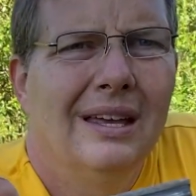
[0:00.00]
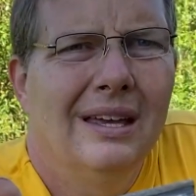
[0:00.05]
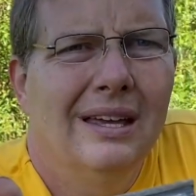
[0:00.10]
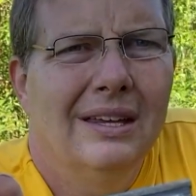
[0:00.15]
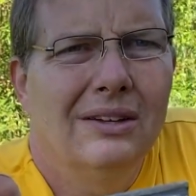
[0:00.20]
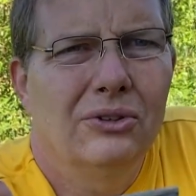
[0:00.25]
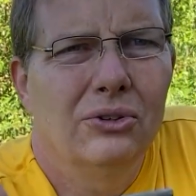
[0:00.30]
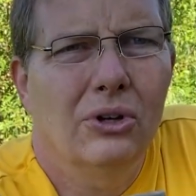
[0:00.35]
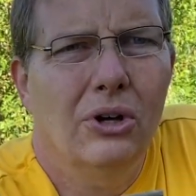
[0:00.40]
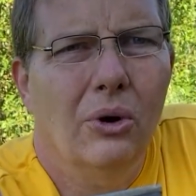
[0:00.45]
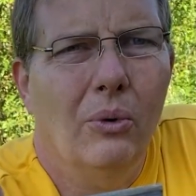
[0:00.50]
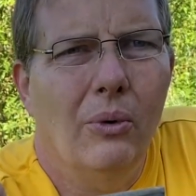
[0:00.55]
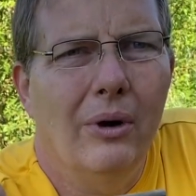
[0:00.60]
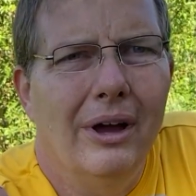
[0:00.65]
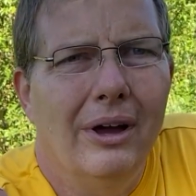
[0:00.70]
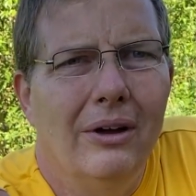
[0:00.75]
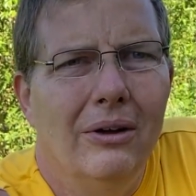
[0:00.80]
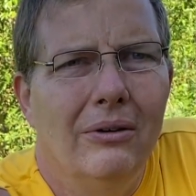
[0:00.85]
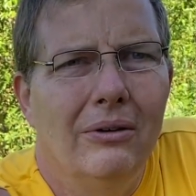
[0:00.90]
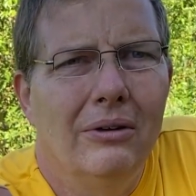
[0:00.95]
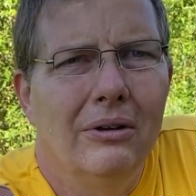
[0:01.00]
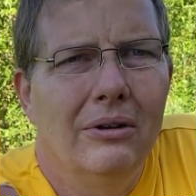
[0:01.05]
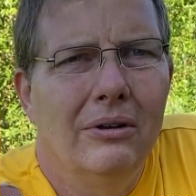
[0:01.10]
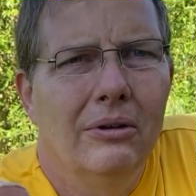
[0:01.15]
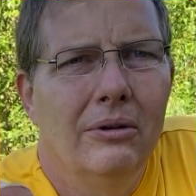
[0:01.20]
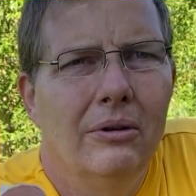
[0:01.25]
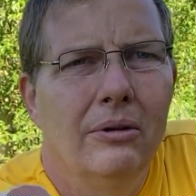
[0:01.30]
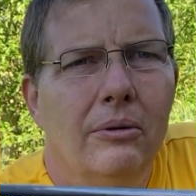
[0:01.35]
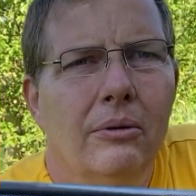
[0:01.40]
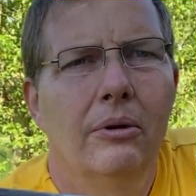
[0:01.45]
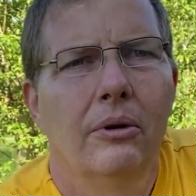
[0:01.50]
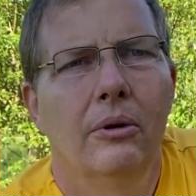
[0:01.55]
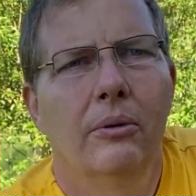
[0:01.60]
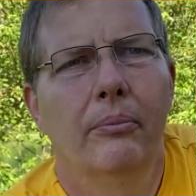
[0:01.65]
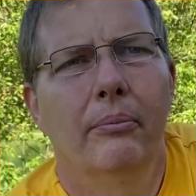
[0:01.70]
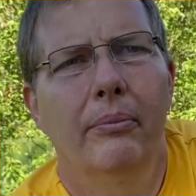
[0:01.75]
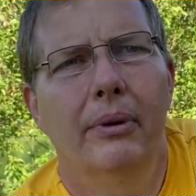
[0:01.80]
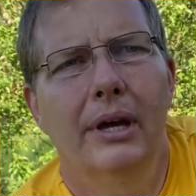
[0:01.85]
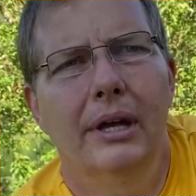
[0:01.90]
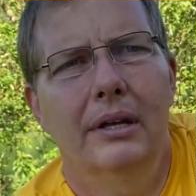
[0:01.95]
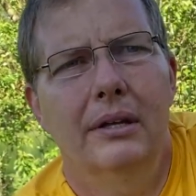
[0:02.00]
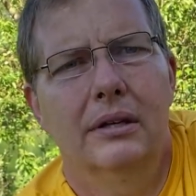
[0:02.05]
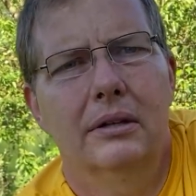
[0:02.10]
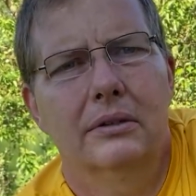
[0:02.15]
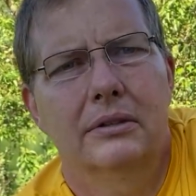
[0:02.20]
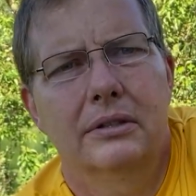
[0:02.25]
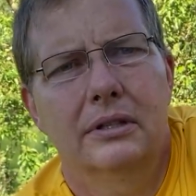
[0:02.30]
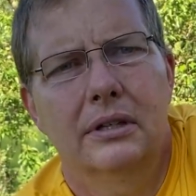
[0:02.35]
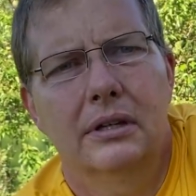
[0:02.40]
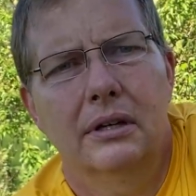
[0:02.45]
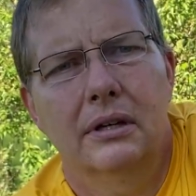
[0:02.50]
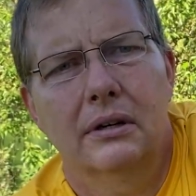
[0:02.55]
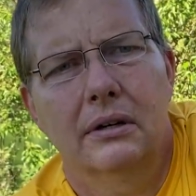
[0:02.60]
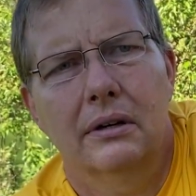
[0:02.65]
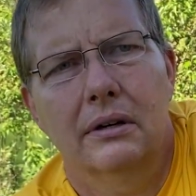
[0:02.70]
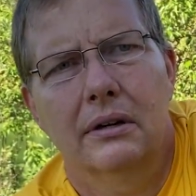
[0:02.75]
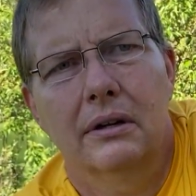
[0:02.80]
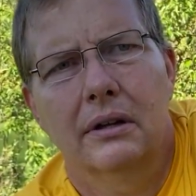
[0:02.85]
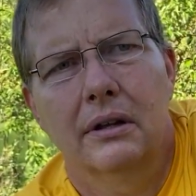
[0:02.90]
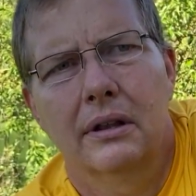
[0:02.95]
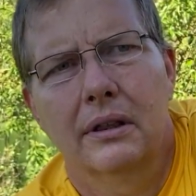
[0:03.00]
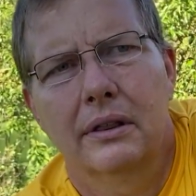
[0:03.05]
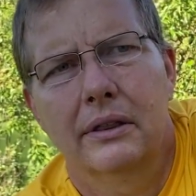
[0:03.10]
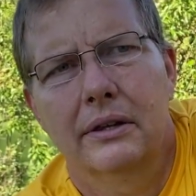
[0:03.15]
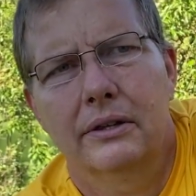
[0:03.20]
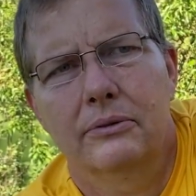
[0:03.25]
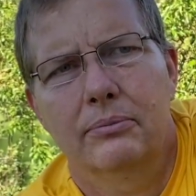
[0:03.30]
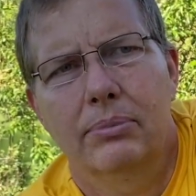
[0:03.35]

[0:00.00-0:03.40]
It took a while, but you see here, this